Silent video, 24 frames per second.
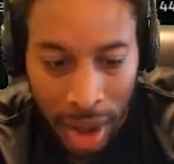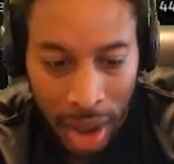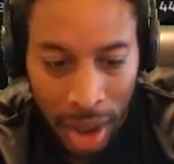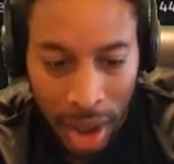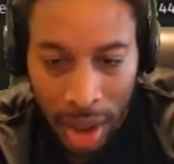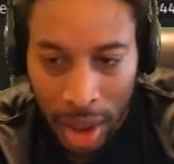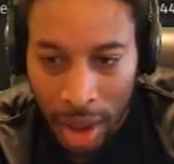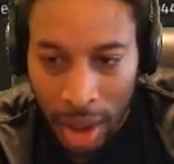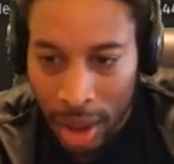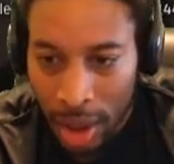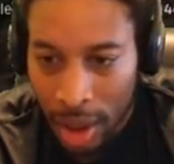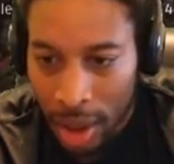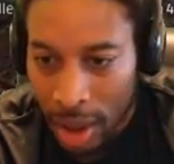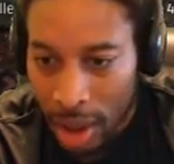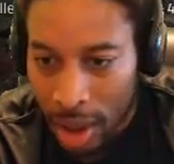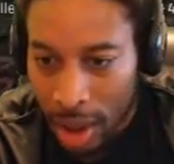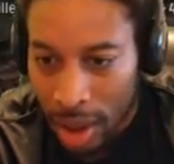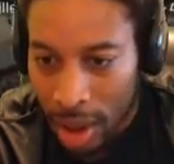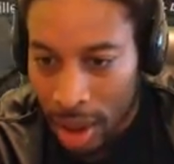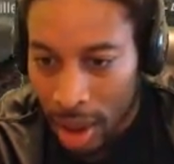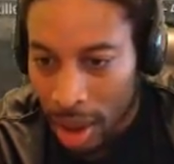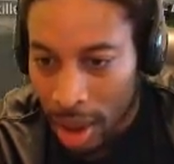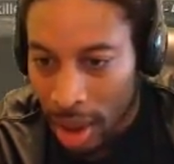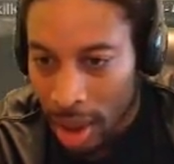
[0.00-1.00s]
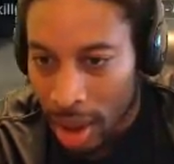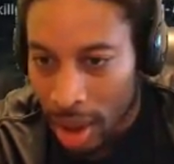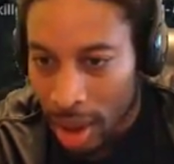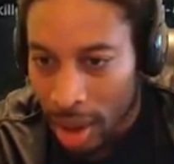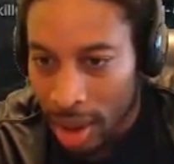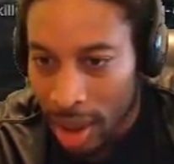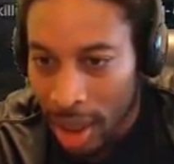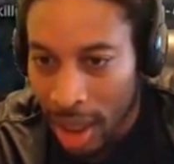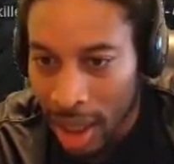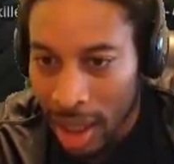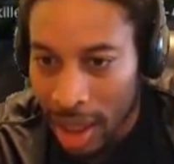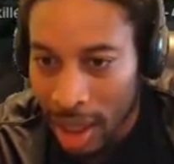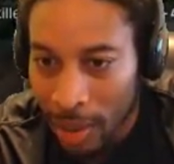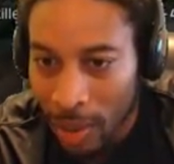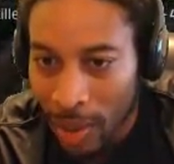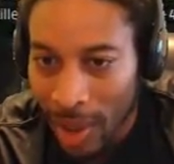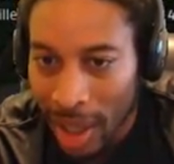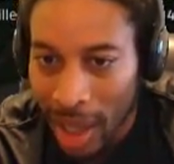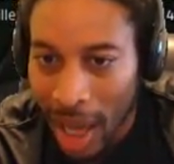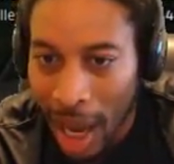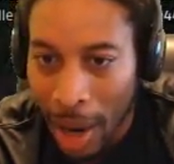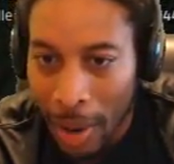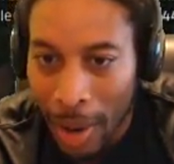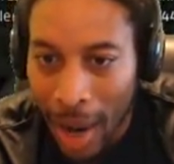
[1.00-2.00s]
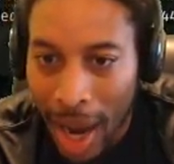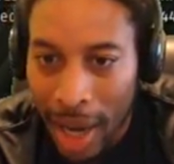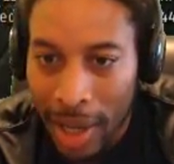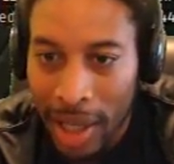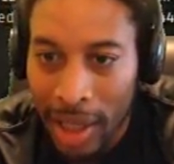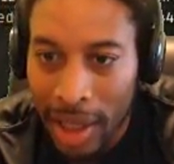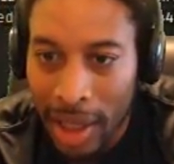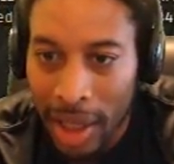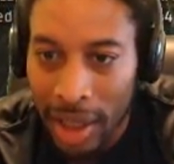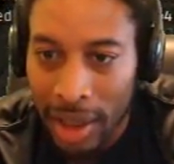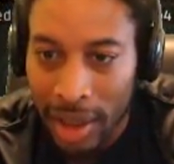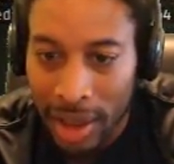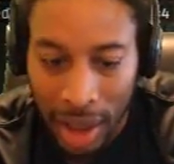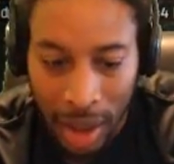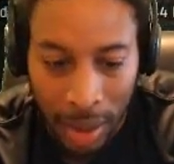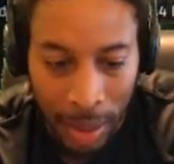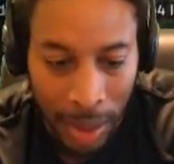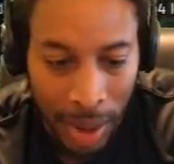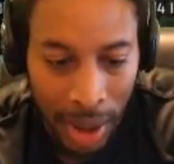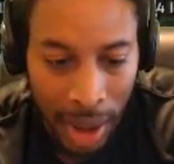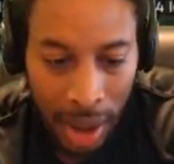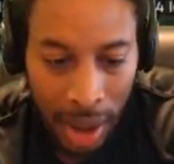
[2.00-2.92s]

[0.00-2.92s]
He ran from you? Yeah, he I, he couldn't see me.